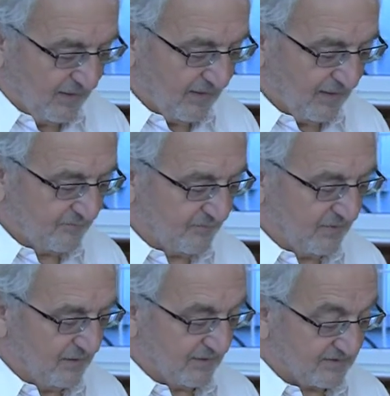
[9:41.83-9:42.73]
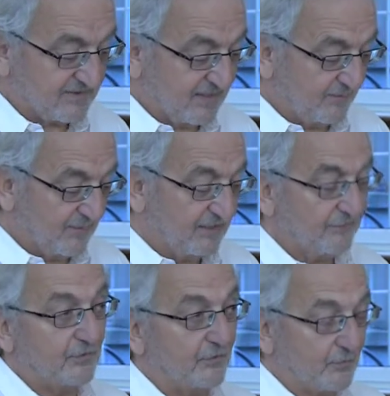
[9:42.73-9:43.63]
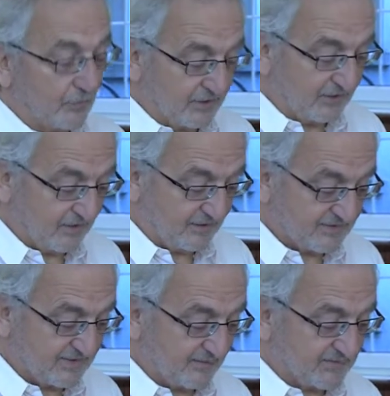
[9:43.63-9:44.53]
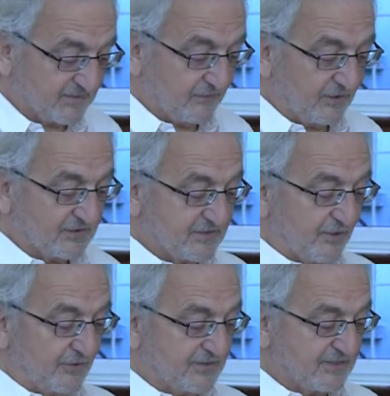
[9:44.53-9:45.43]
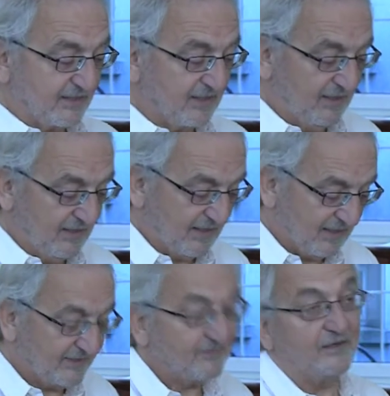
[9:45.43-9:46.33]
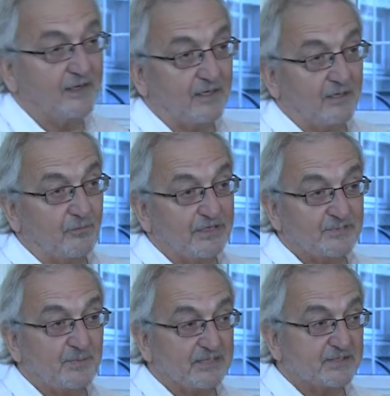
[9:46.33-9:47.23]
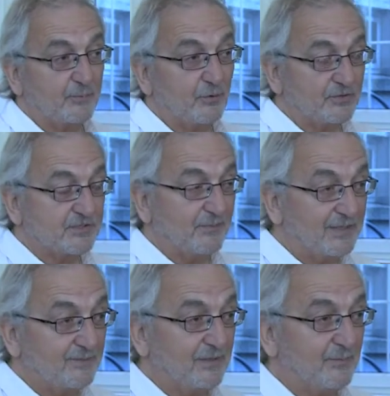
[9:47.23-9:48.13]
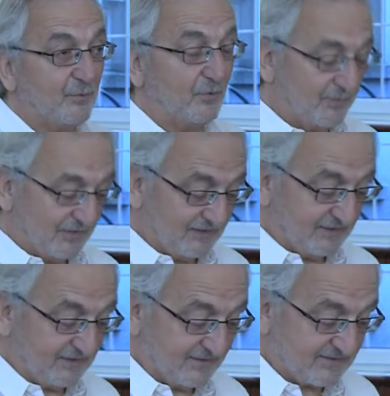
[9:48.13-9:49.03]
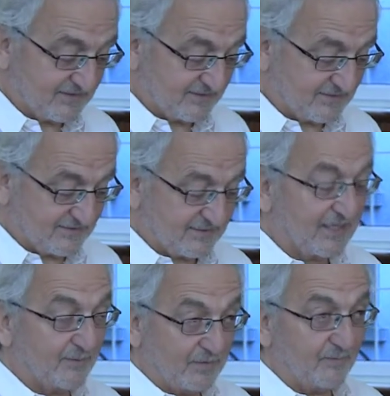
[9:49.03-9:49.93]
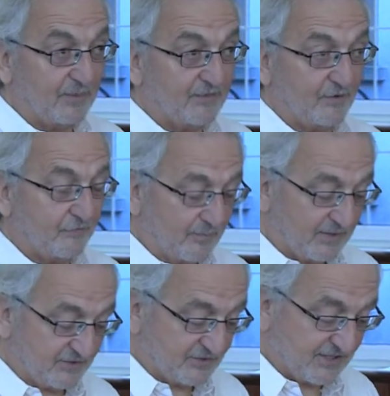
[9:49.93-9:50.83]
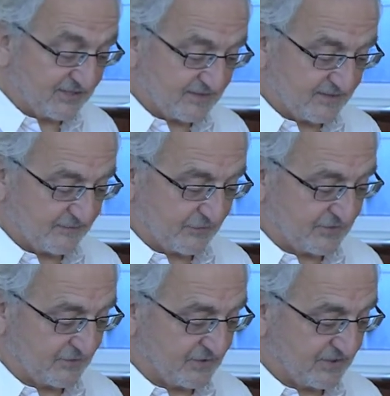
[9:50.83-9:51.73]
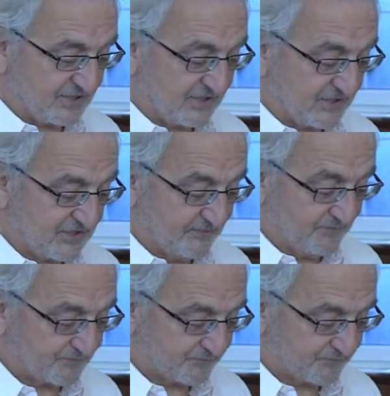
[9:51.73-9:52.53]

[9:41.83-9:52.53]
As I say, many of those working concepts have lost currency, and a rights-based approach might be appropriate to this time and might offer better chances for social change.